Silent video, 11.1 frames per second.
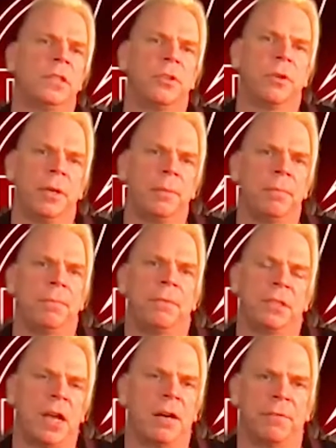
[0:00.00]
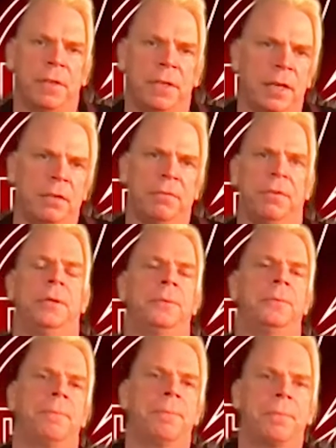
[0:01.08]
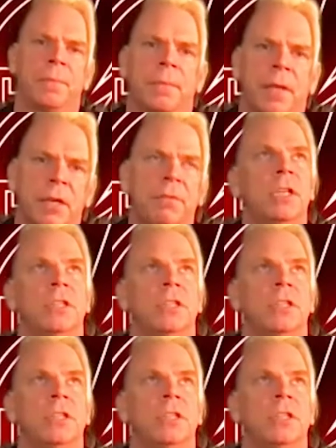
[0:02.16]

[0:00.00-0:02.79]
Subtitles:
dream photography gig for you? Like, if you could